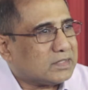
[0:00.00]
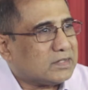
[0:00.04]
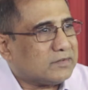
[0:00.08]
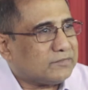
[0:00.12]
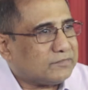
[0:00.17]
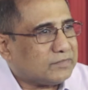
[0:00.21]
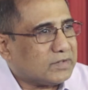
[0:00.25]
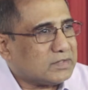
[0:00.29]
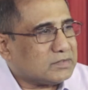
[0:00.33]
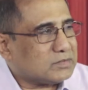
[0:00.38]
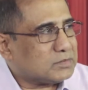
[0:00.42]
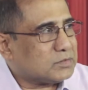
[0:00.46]

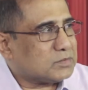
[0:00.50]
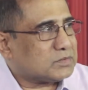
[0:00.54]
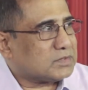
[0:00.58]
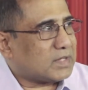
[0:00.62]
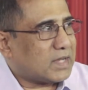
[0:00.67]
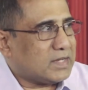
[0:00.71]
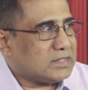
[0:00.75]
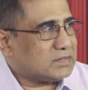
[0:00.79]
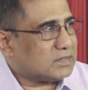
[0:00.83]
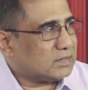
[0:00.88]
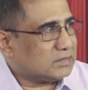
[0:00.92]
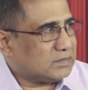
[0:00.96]
reference to
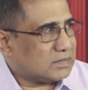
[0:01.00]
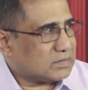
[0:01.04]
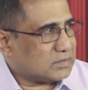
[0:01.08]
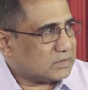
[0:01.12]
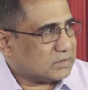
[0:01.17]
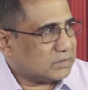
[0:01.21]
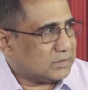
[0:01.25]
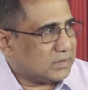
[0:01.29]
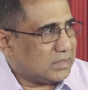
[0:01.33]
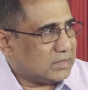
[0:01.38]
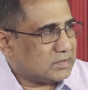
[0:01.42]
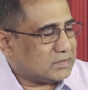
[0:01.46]
size other
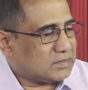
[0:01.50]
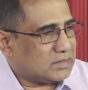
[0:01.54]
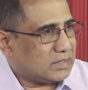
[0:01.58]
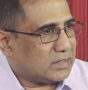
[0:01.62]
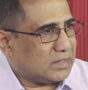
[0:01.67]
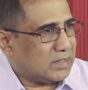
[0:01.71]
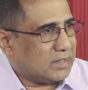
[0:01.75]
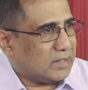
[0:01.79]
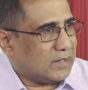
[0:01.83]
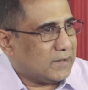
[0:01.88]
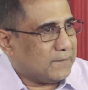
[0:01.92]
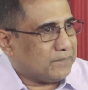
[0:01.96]
stories.
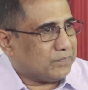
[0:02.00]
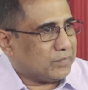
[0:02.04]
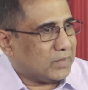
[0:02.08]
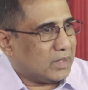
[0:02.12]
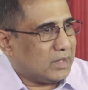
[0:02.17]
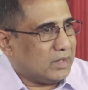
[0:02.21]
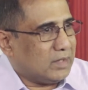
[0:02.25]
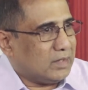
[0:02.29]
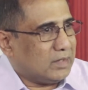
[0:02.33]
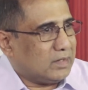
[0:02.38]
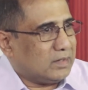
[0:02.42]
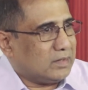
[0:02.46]

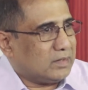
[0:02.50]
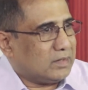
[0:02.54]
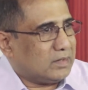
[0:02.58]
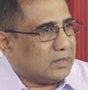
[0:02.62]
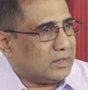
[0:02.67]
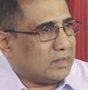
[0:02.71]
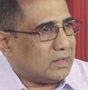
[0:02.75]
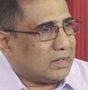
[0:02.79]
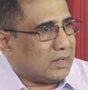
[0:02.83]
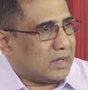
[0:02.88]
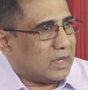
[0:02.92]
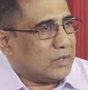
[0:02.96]

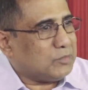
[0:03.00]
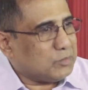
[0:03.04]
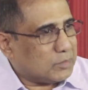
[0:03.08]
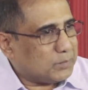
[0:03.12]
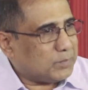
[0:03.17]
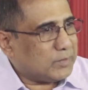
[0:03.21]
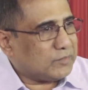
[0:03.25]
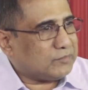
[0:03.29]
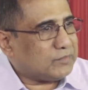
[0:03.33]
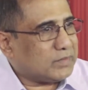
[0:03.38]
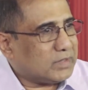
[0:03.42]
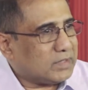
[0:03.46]
I would
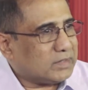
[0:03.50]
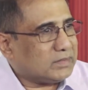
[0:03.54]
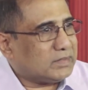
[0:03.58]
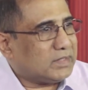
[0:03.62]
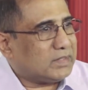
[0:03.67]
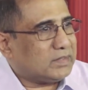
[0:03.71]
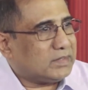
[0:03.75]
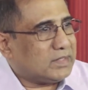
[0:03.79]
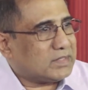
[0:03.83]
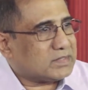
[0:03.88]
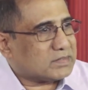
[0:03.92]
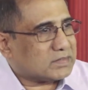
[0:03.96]
prefer
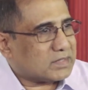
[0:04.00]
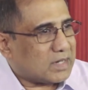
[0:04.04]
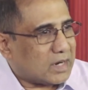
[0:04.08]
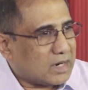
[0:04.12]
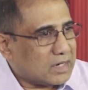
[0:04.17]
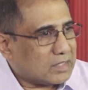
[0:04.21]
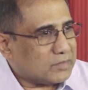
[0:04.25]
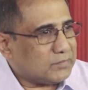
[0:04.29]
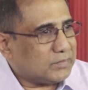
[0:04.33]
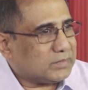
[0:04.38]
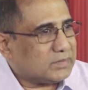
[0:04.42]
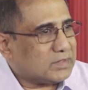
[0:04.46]
that they
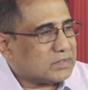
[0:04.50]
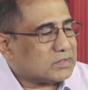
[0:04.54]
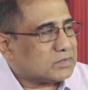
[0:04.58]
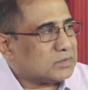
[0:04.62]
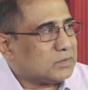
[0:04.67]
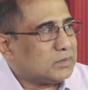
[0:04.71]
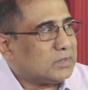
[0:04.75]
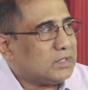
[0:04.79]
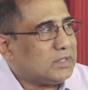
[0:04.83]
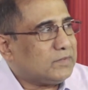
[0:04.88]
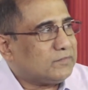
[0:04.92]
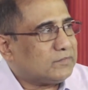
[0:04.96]
start with the
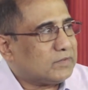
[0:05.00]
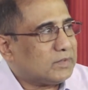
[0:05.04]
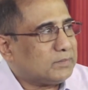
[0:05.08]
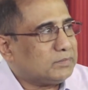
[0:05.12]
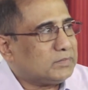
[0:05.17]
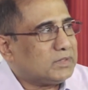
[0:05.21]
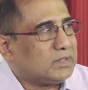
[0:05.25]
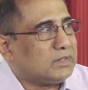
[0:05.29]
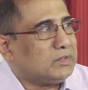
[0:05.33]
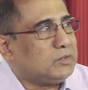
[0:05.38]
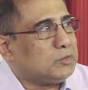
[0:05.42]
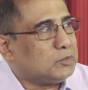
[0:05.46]
story from
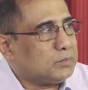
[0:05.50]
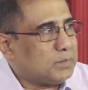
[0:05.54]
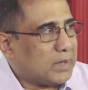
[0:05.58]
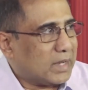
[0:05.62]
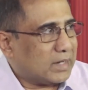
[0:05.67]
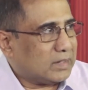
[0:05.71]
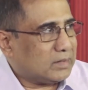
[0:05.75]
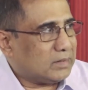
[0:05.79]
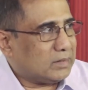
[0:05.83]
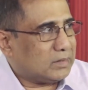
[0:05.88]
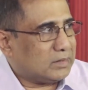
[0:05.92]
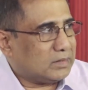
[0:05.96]
the new
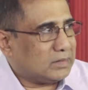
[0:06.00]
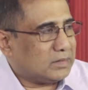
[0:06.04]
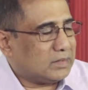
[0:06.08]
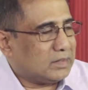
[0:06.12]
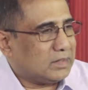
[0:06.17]
backlog.